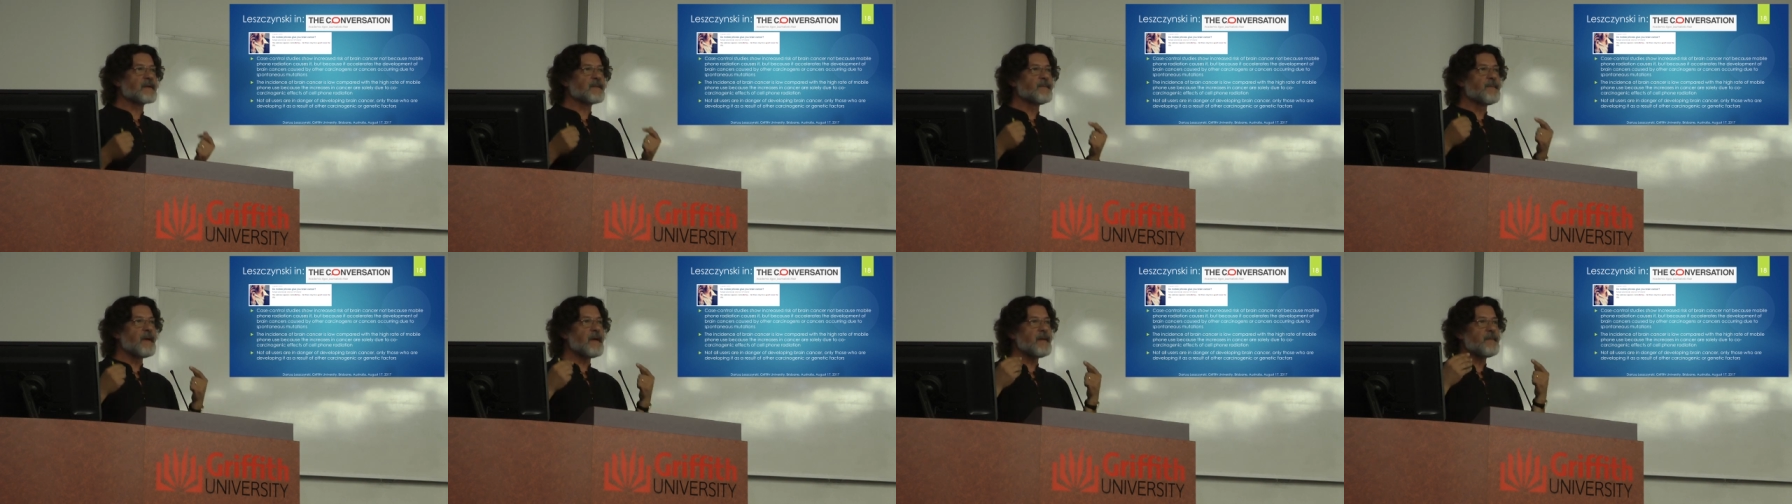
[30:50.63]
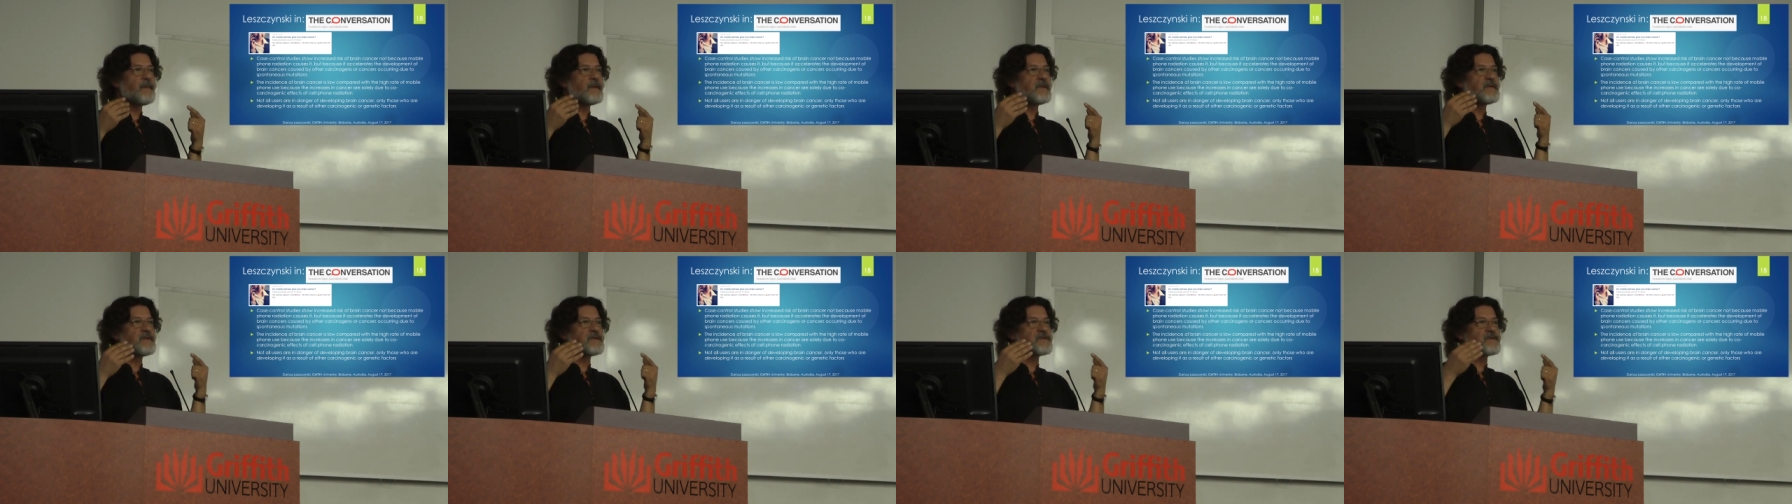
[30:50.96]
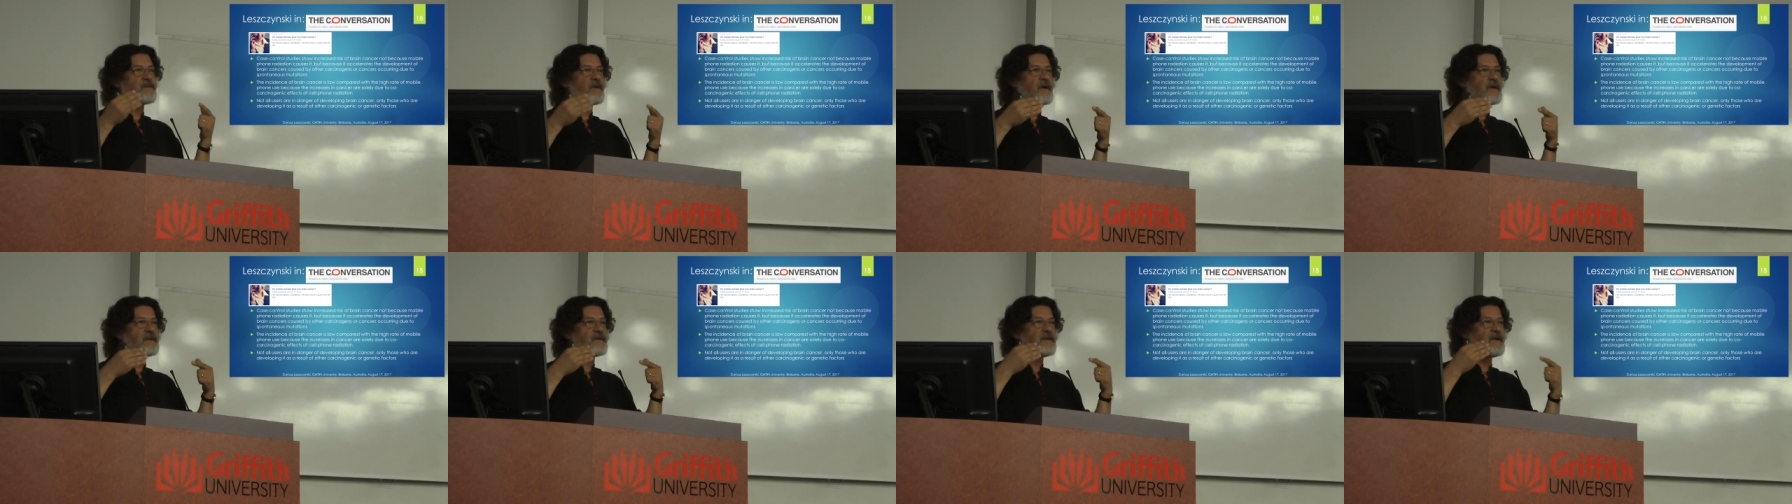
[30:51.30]
but maybe
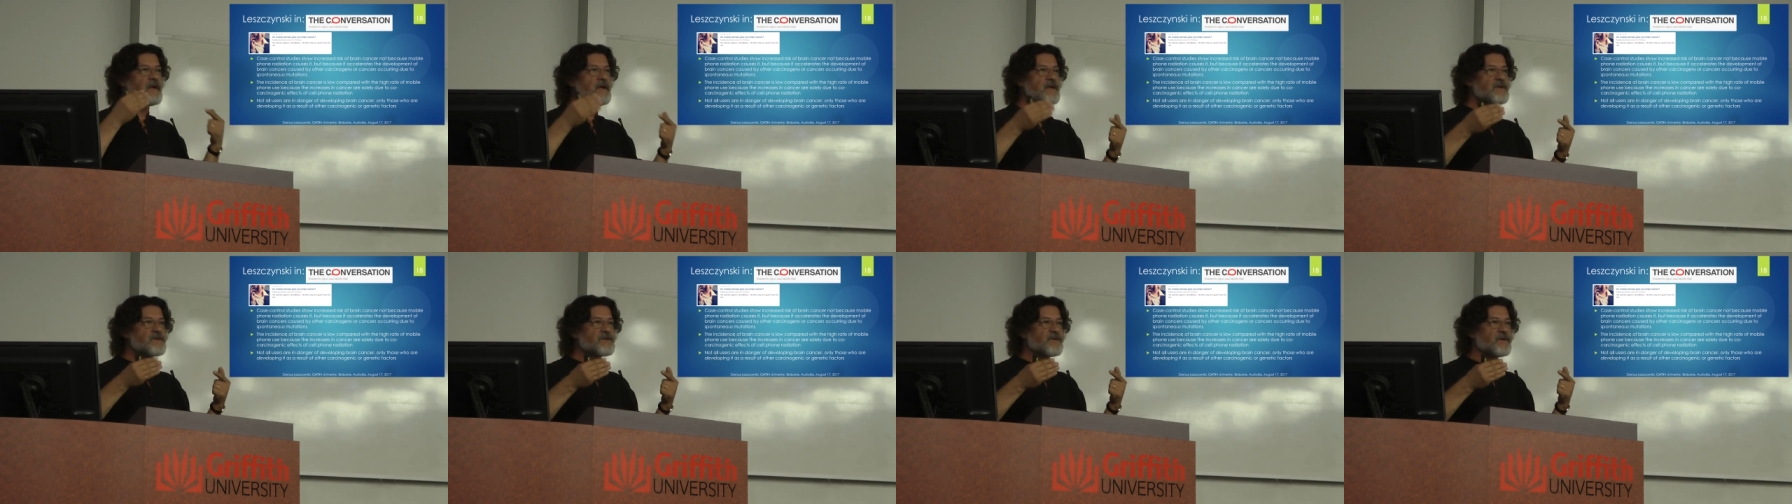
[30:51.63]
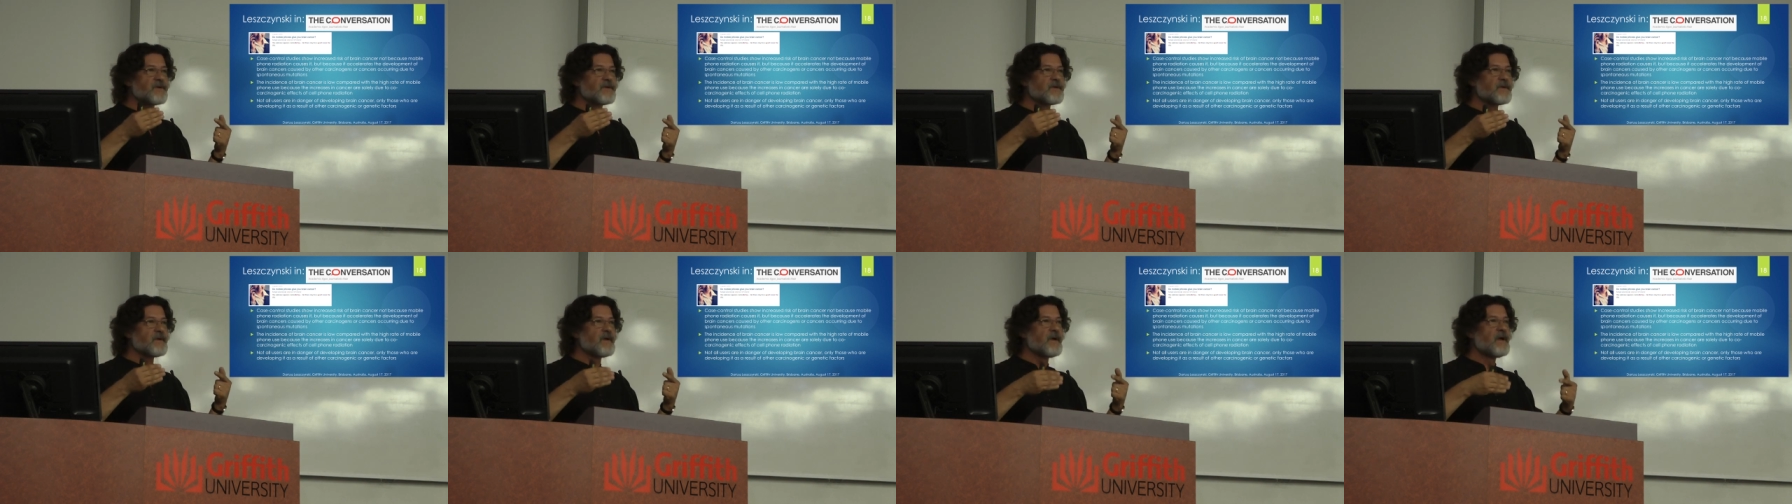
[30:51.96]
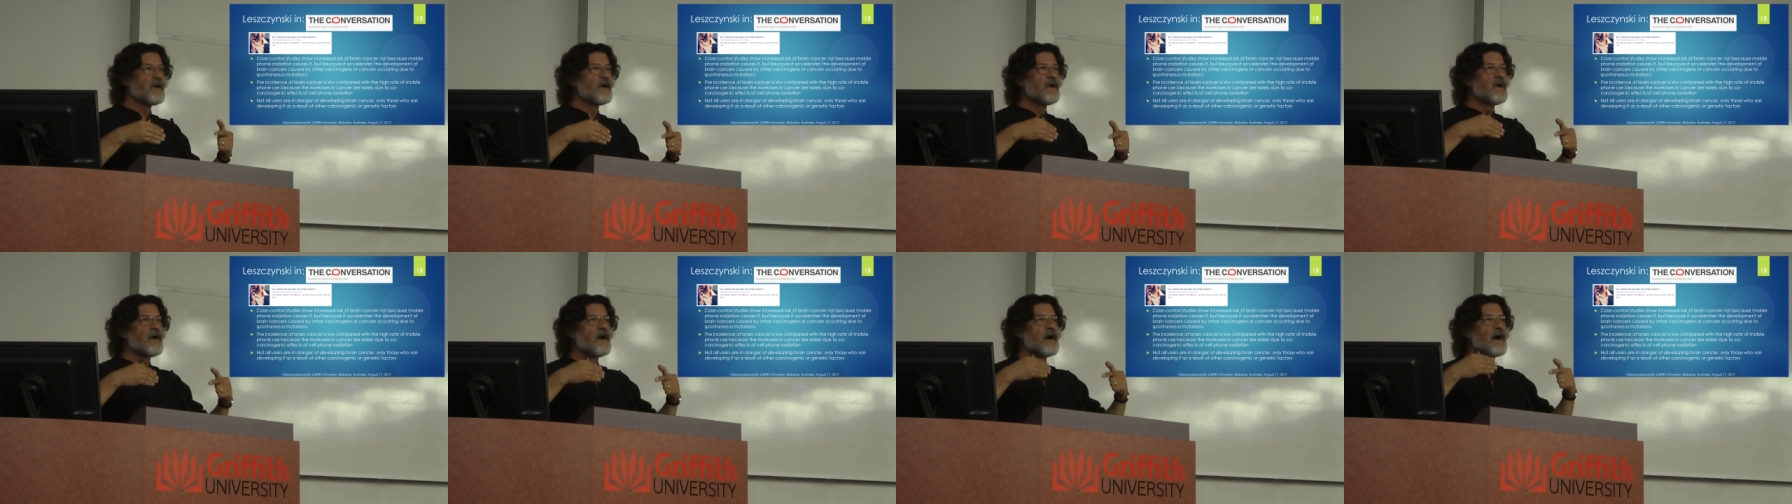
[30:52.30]
this
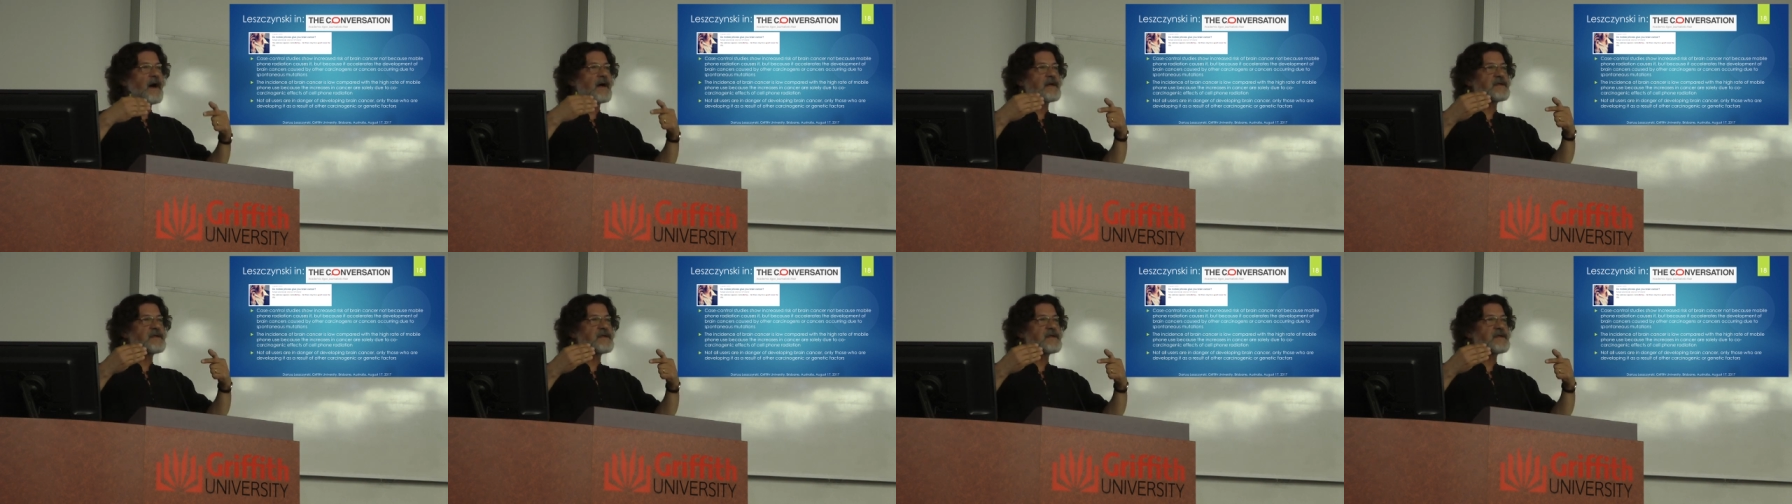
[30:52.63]
radiation